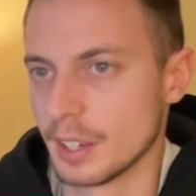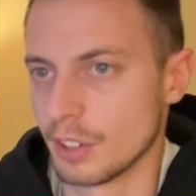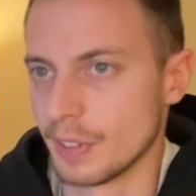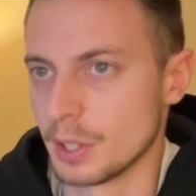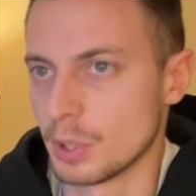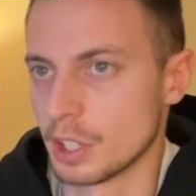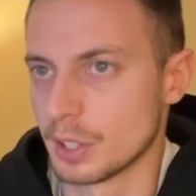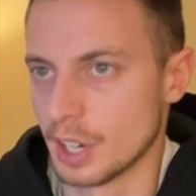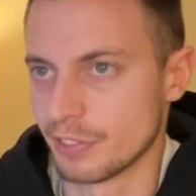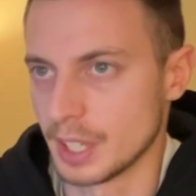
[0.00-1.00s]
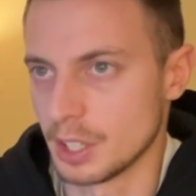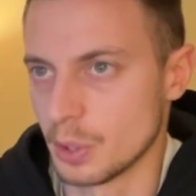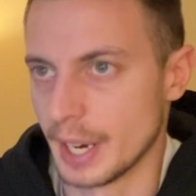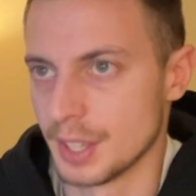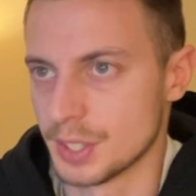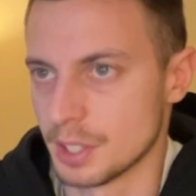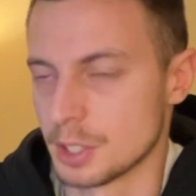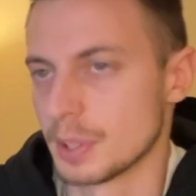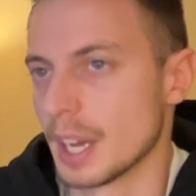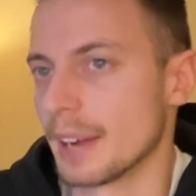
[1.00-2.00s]
when you are crafting your answers,
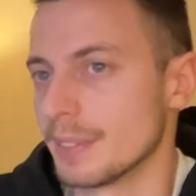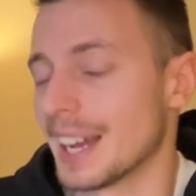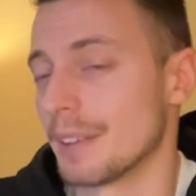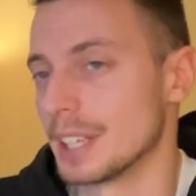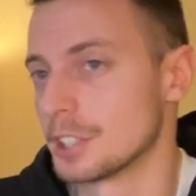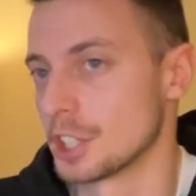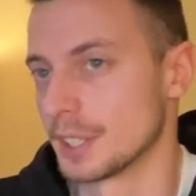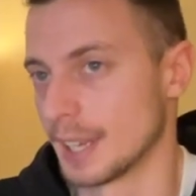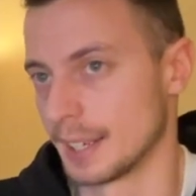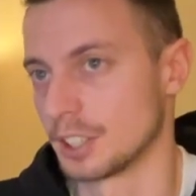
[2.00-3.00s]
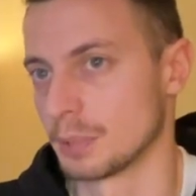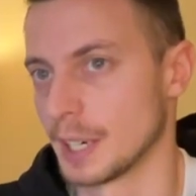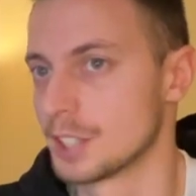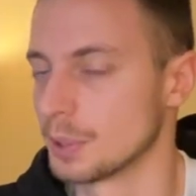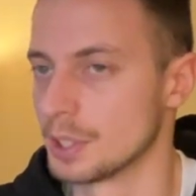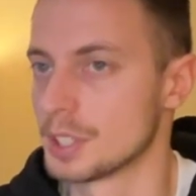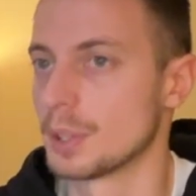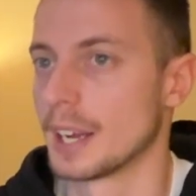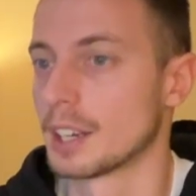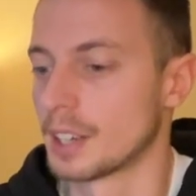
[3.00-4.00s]
so I'm literally telling to my students to
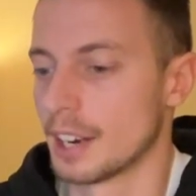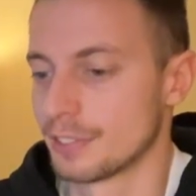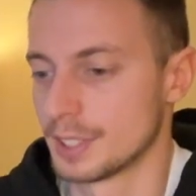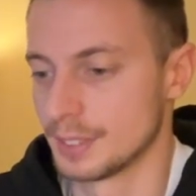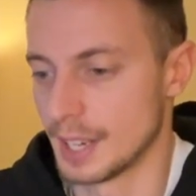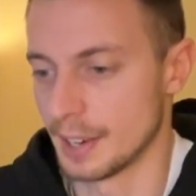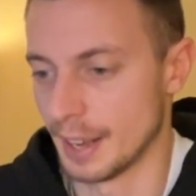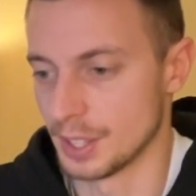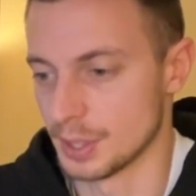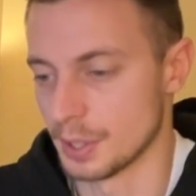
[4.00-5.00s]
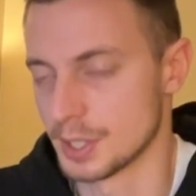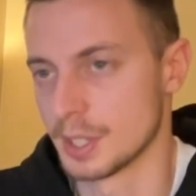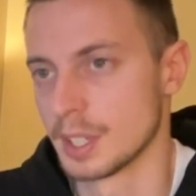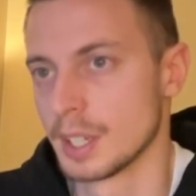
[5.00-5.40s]
like craft their answers,